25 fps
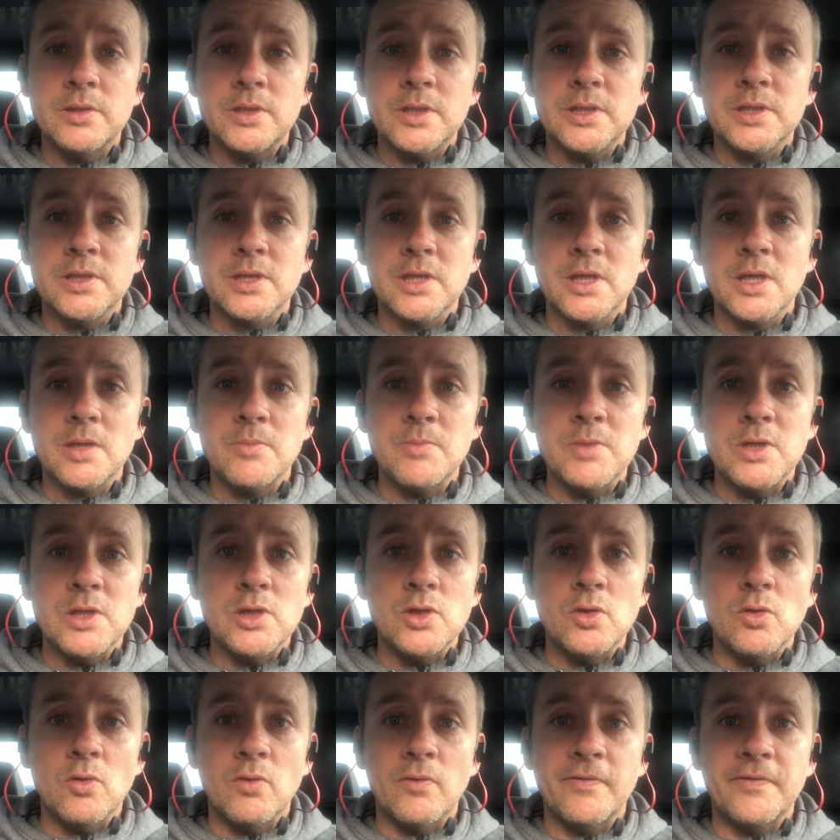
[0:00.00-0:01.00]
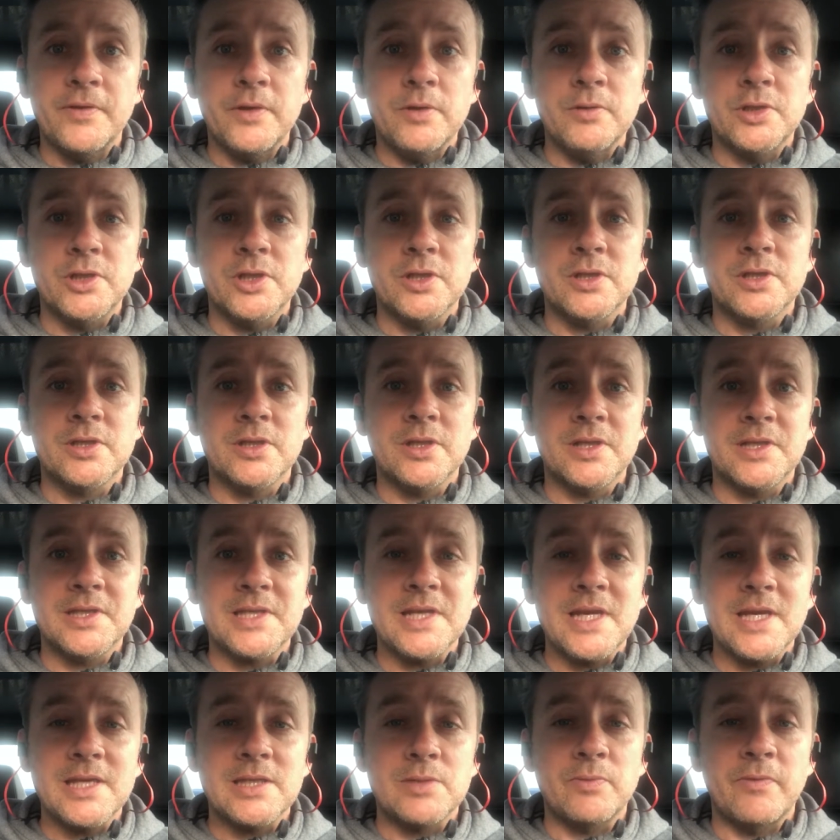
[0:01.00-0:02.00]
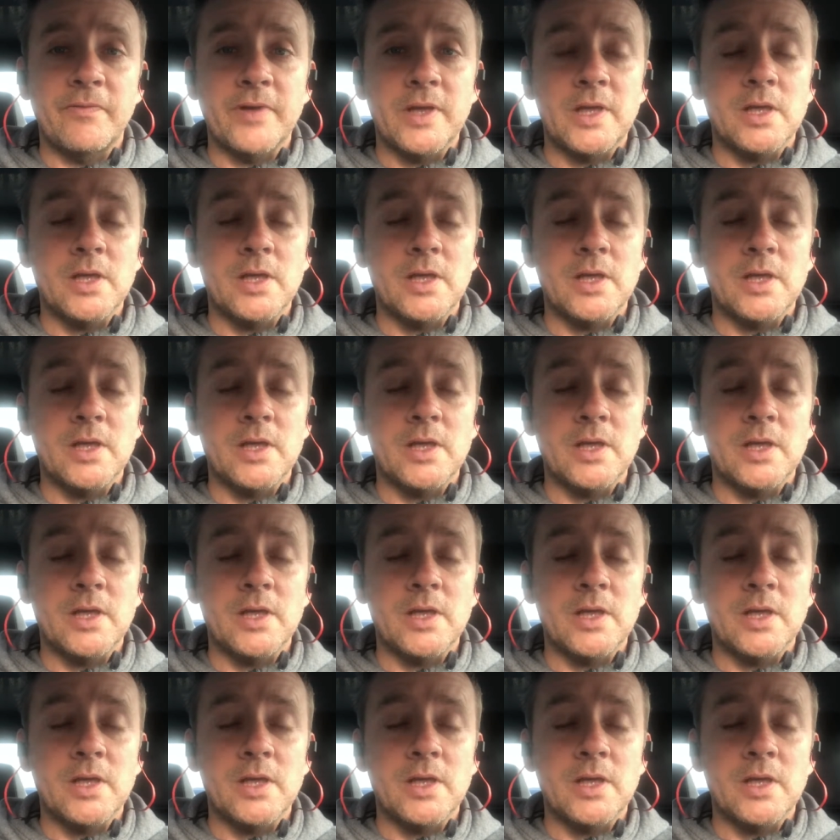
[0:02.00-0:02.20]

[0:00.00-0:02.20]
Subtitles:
determine your future success with